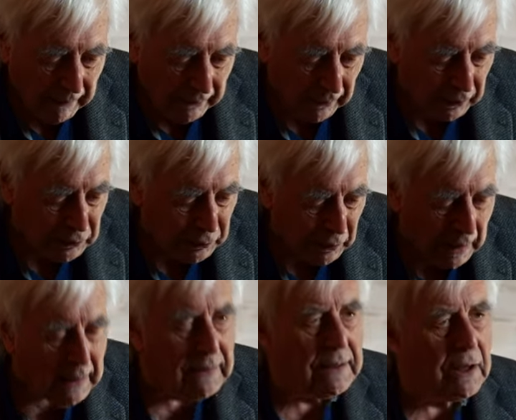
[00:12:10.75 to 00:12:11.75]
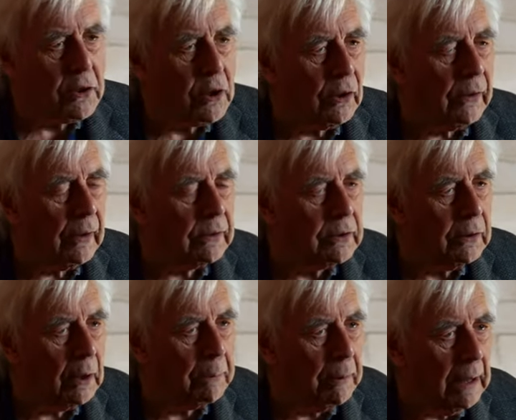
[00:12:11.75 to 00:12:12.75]
The transition that
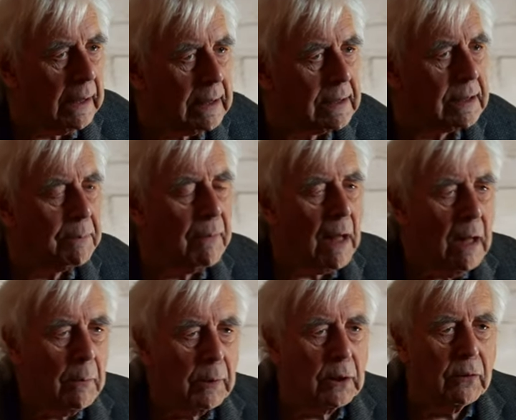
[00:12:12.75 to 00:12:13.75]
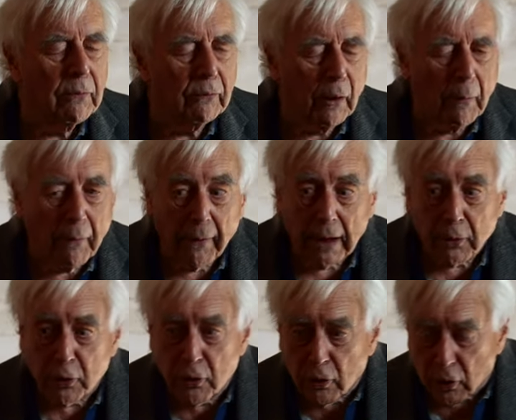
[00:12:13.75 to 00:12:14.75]
took place from the
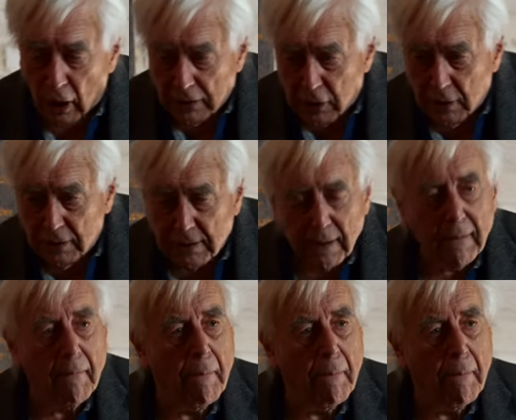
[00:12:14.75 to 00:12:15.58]
judges